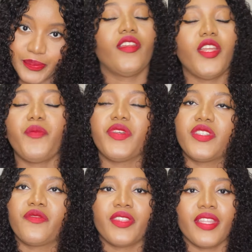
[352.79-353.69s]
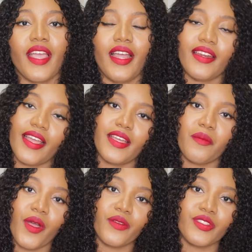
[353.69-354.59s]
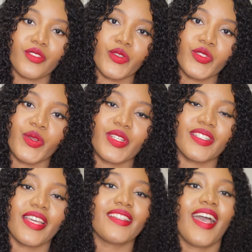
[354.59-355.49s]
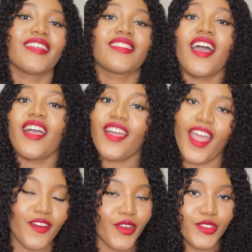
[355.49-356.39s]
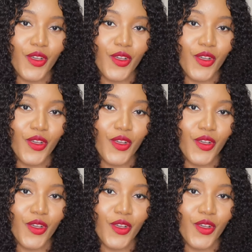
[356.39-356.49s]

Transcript: another beautiful thing i like about this lotion is that it has carrot